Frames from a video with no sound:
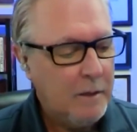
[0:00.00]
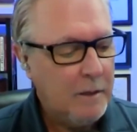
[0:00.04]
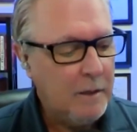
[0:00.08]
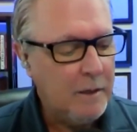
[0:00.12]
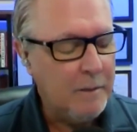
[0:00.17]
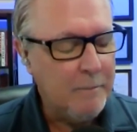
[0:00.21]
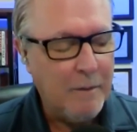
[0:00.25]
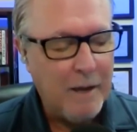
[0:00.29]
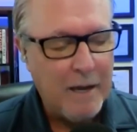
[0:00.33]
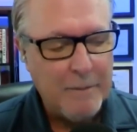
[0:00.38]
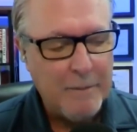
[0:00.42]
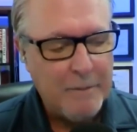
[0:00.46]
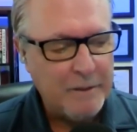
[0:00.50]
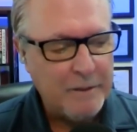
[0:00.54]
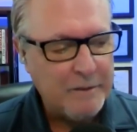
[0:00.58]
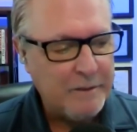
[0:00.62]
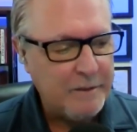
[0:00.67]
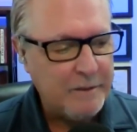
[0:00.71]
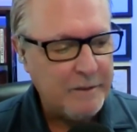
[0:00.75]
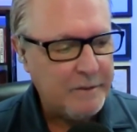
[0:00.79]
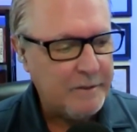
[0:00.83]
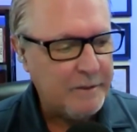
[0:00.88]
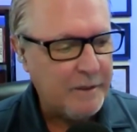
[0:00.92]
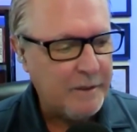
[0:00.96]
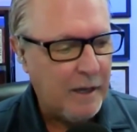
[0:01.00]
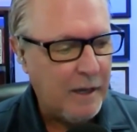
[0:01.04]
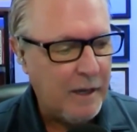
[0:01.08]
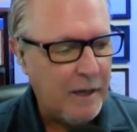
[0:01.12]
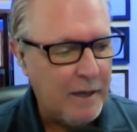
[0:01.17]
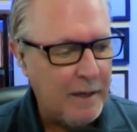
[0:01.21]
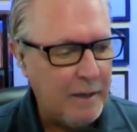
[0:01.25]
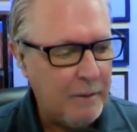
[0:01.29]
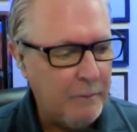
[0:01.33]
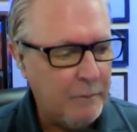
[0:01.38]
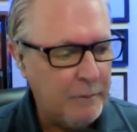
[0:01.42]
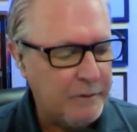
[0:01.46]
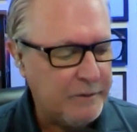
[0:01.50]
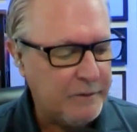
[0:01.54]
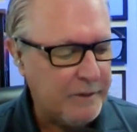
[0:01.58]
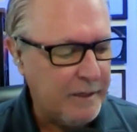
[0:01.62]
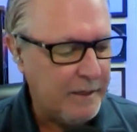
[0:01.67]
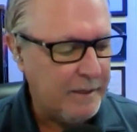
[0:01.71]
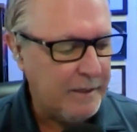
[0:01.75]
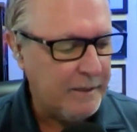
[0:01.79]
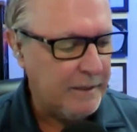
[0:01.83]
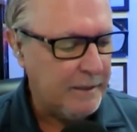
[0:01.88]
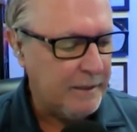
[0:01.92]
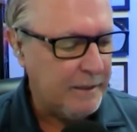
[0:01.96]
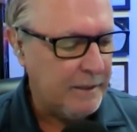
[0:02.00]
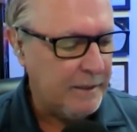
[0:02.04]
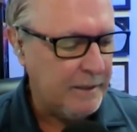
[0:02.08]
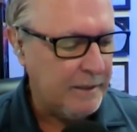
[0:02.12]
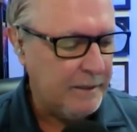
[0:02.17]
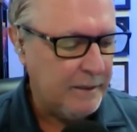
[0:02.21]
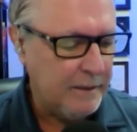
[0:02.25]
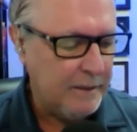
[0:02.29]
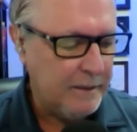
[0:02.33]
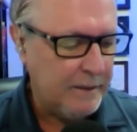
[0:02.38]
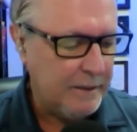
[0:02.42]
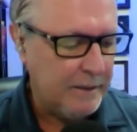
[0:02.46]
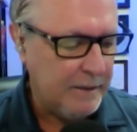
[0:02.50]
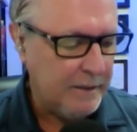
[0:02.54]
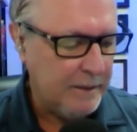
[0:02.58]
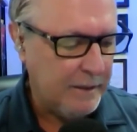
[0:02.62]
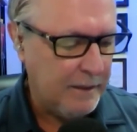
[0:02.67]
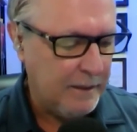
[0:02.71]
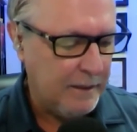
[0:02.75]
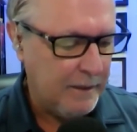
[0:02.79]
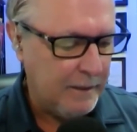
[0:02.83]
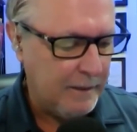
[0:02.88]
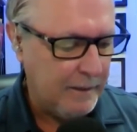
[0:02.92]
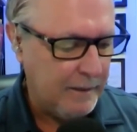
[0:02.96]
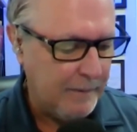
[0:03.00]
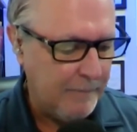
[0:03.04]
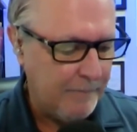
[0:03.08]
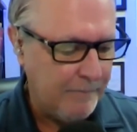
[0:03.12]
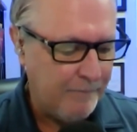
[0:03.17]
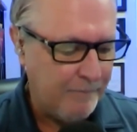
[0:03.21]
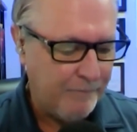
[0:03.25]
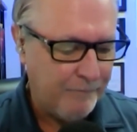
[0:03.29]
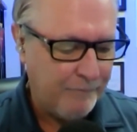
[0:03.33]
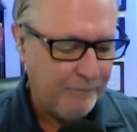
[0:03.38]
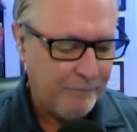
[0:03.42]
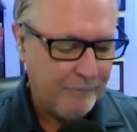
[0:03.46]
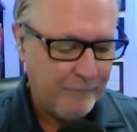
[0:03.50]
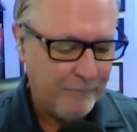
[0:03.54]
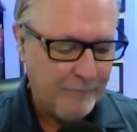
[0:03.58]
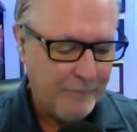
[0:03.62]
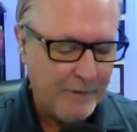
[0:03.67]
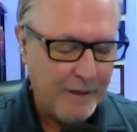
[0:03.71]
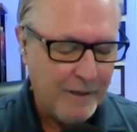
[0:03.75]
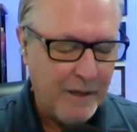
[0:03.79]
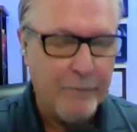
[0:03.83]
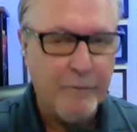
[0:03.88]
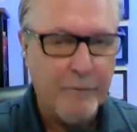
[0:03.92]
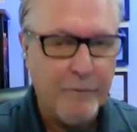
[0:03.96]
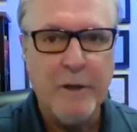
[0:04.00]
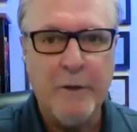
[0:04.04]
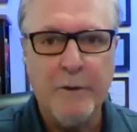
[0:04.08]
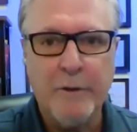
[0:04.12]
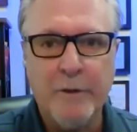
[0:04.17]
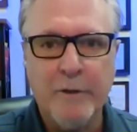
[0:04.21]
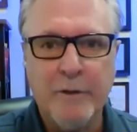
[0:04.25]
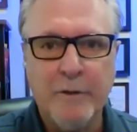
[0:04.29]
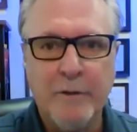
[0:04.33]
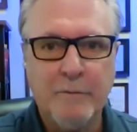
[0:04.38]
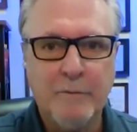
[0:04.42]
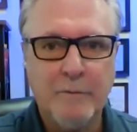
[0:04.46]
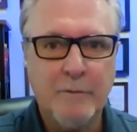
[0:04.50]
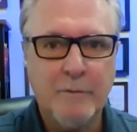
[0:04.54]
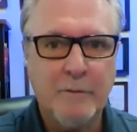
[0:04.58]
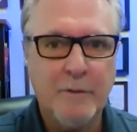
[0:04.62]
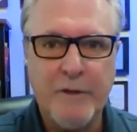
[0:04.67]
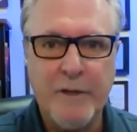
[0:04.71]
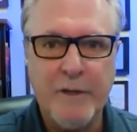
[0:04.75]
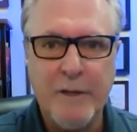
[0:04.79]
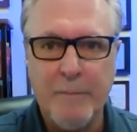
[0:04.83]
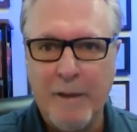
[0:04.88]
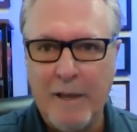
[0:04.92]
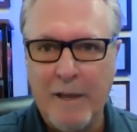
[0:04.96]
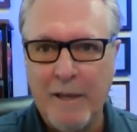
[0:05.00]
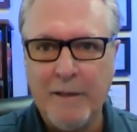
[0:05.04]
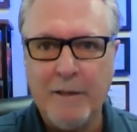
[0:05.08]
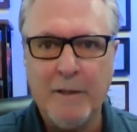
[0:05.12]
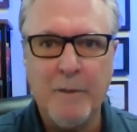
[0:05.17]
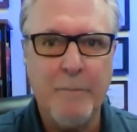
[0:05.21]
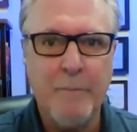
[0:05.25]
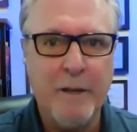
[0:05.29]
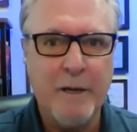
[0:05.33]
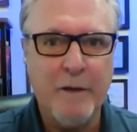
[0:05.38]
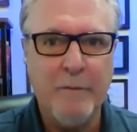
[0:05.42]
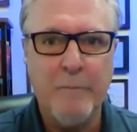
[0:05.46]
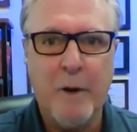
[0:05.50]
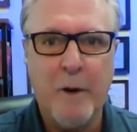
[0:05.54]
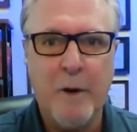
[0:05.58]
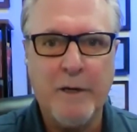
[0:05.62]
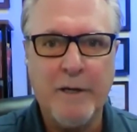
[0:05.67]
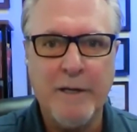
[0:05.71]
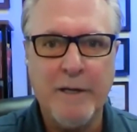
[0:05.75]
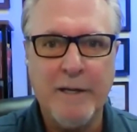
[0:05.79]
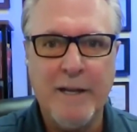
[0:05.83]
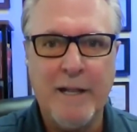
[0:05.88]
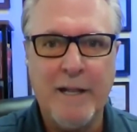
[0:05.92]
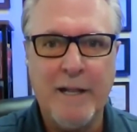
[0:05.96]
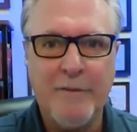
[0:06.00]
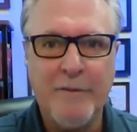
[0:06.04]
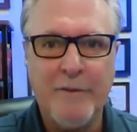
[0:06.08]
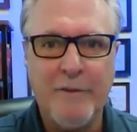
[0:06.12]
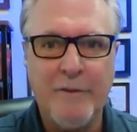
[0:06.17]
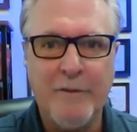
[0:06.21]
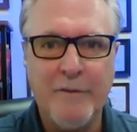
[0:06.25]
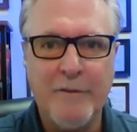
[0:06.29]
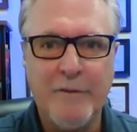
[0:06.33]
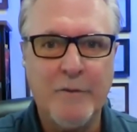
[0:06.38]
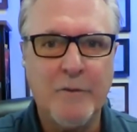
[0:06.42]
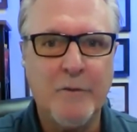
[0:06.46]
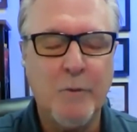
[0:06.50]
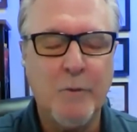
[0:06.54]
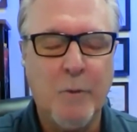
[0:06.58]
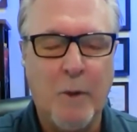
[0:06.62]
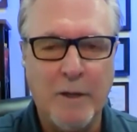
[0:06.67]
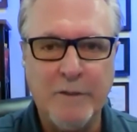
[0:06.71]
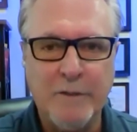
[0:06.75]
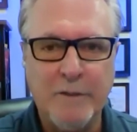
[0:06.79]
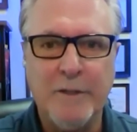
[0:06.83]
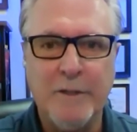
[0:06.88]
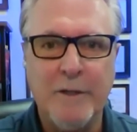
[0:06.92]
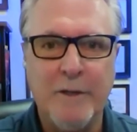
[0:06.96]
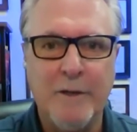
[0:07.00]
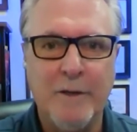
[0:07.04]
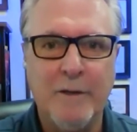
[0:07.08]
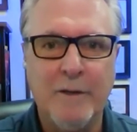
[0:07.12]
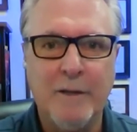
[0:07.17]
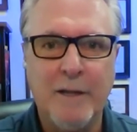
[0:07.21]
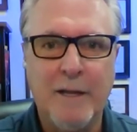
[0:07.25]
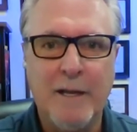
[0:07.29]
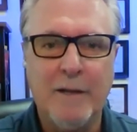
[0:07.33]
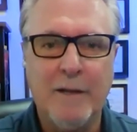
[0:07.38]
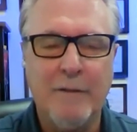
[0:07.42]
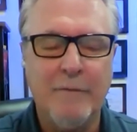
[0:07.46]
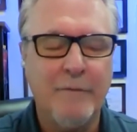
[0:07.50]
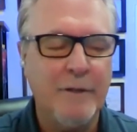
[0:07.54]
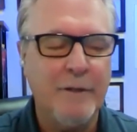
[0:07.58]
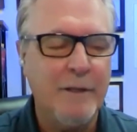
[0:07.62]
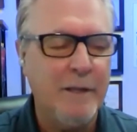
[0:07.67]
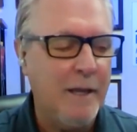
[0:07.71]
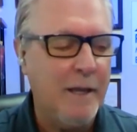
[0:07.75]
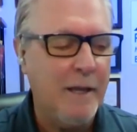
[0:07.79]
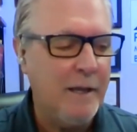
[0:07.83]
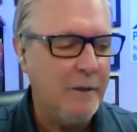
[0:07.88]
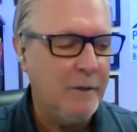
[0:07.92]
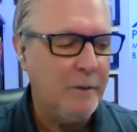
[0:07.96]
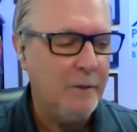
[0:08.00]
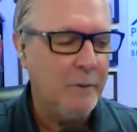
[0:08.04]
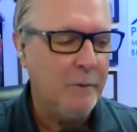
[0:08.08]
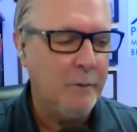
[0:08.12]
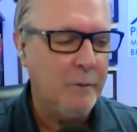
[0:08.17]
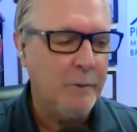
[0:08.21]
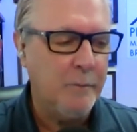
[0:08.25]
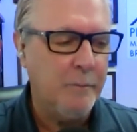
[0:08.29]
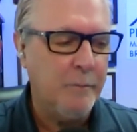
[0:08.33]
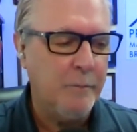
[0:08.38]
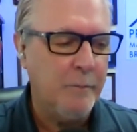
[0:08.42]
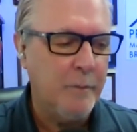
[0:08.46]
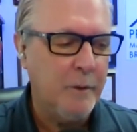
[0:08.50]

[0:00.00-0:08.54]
in my business, I was sending um, every owner CMA, competitive market analysis, twice a year. I had a VA who